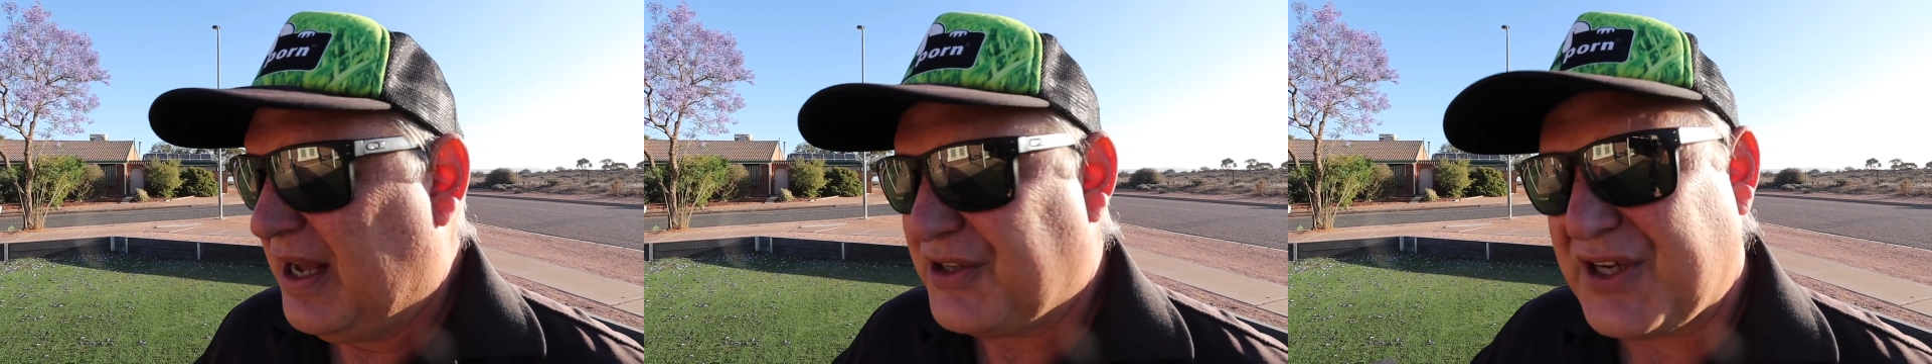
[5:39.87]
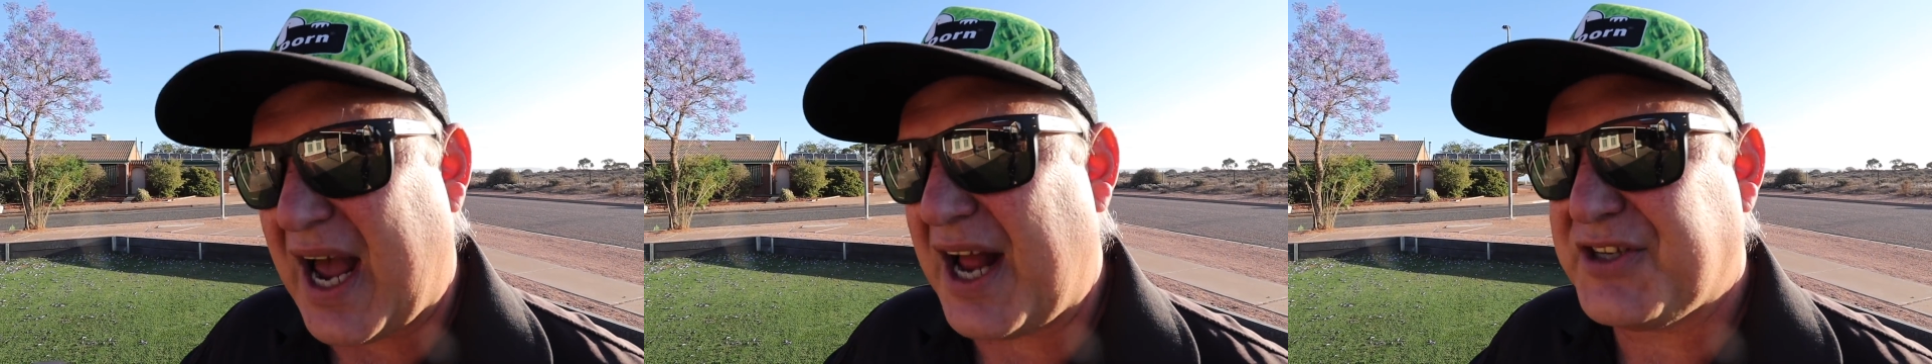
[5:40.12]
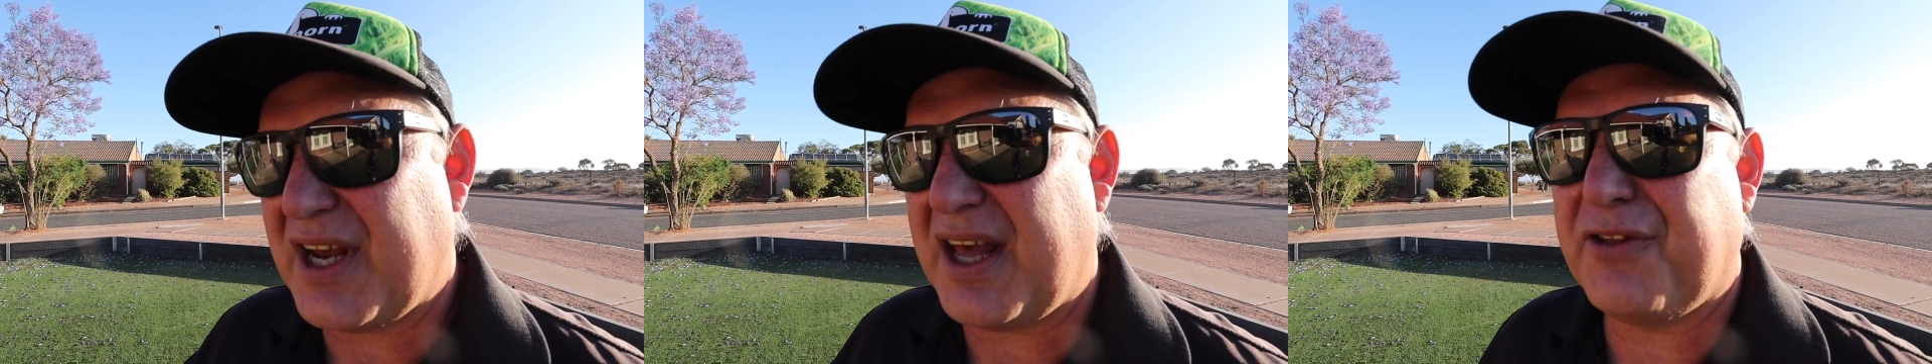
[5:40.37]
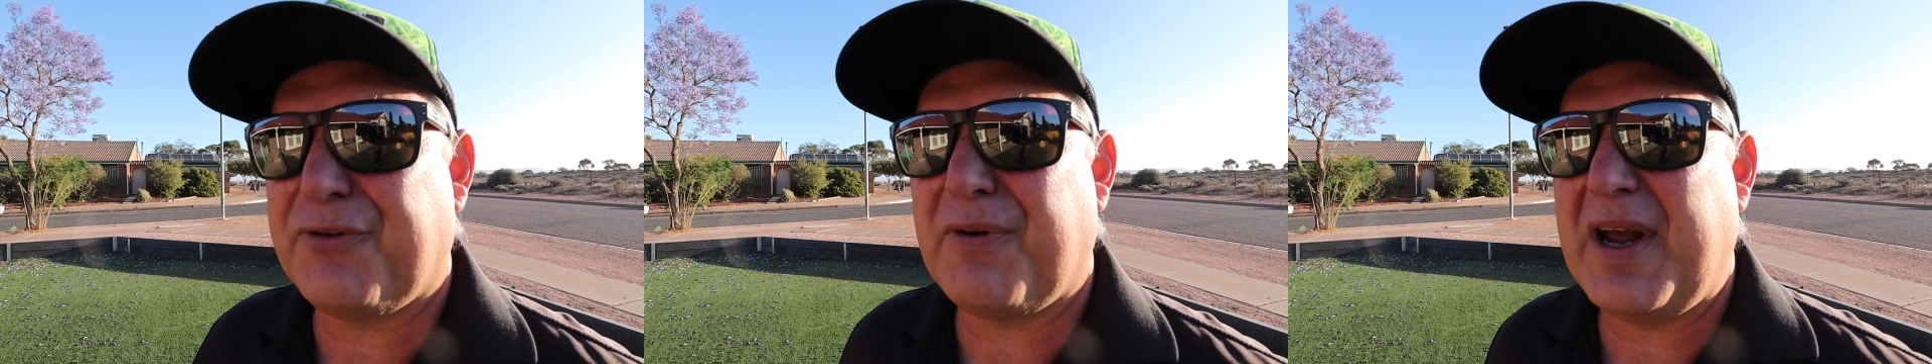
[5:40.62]
Charger
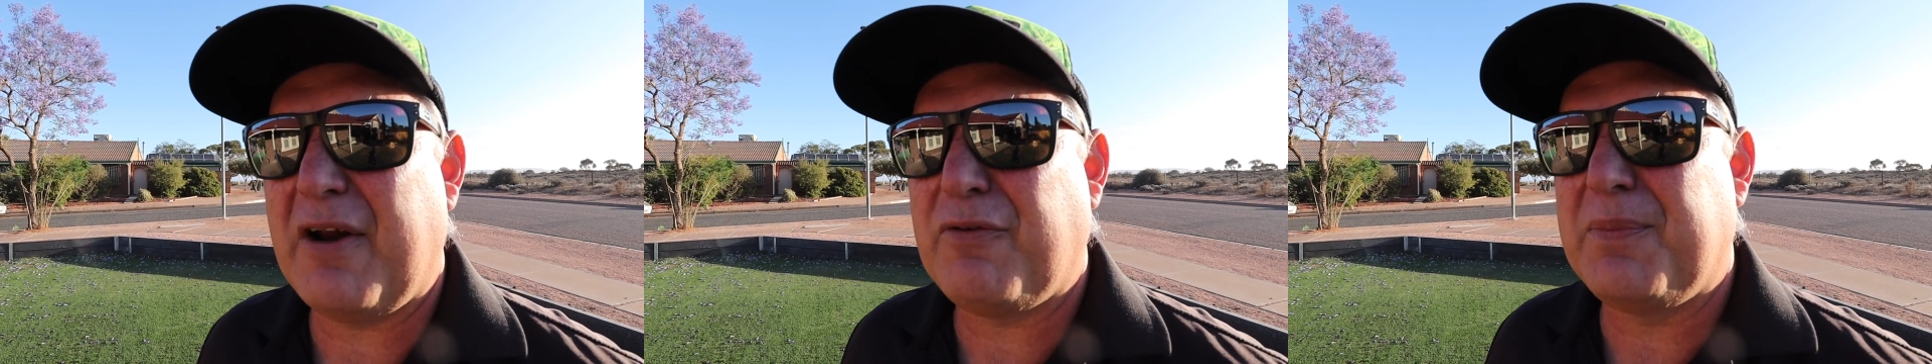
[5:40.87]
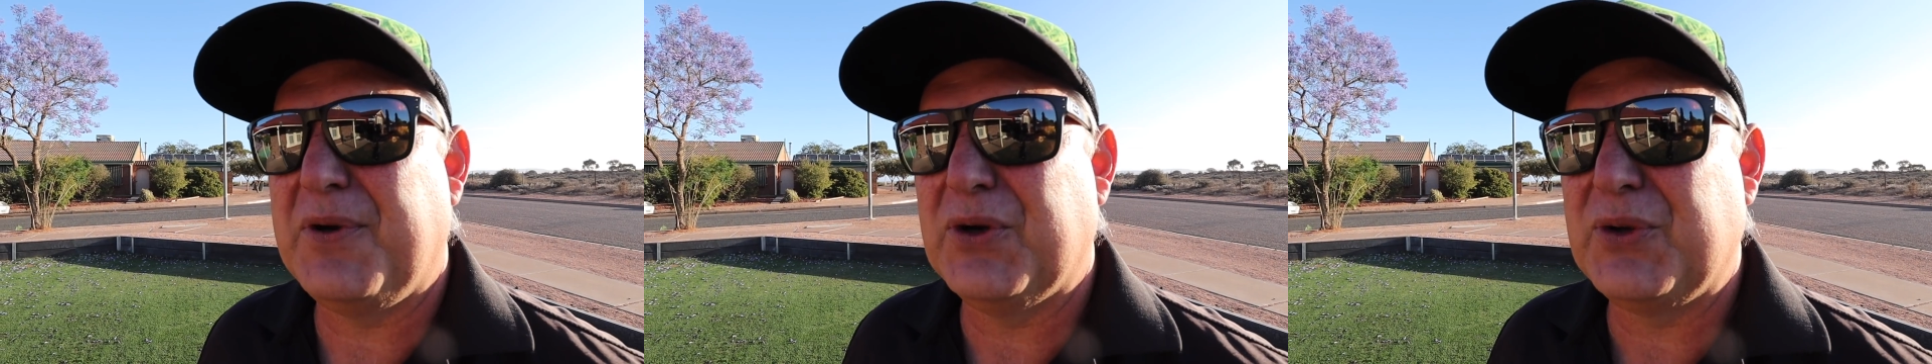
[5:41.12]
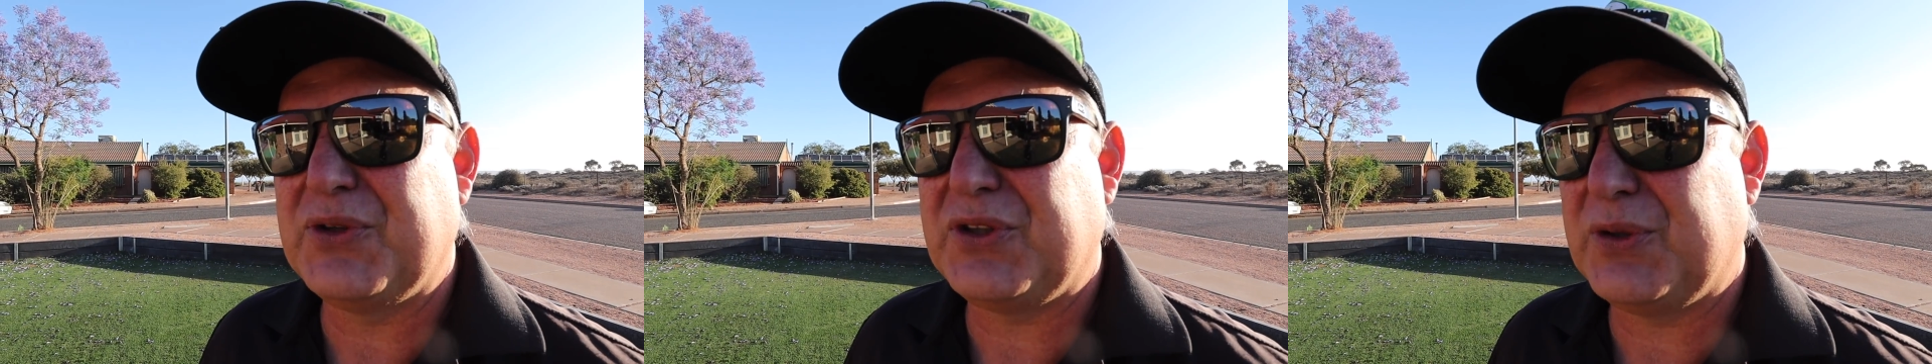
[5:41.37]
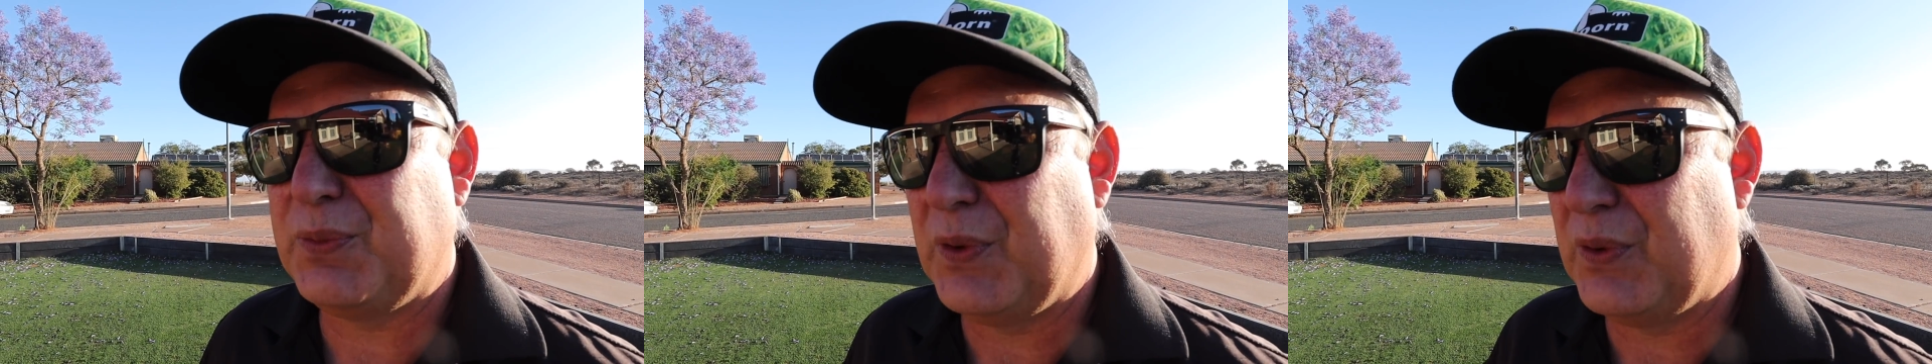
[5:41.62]
at 300
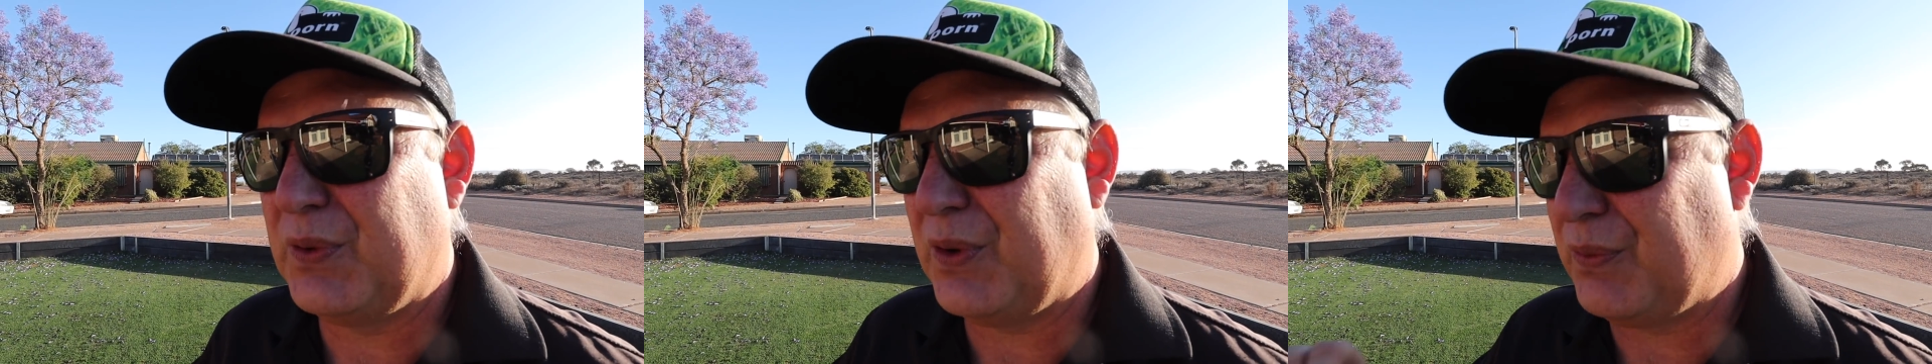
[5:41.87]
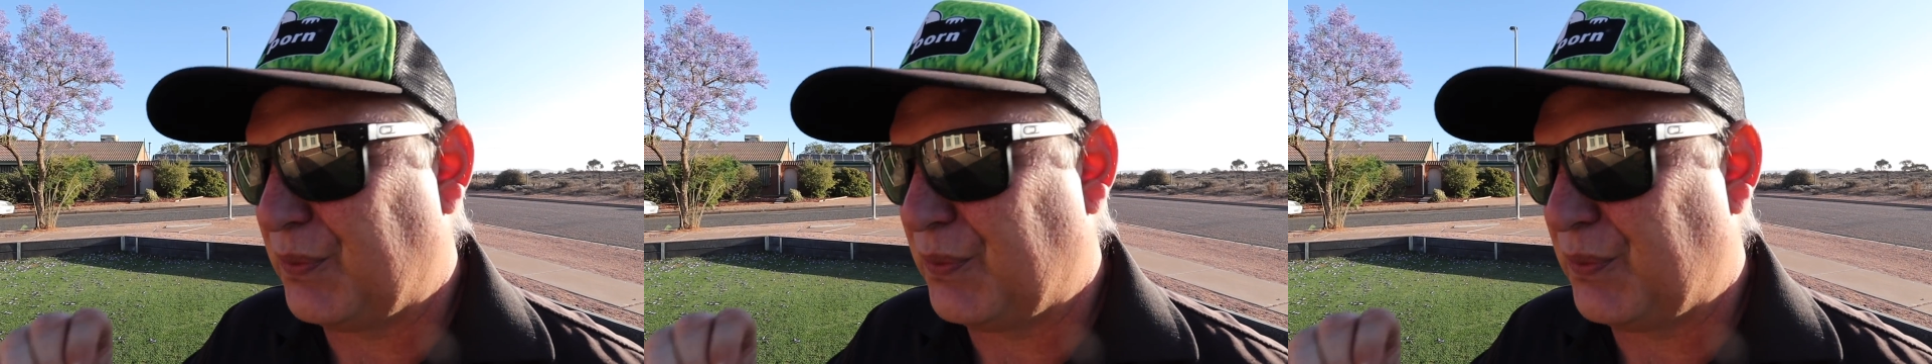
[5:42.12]
mils will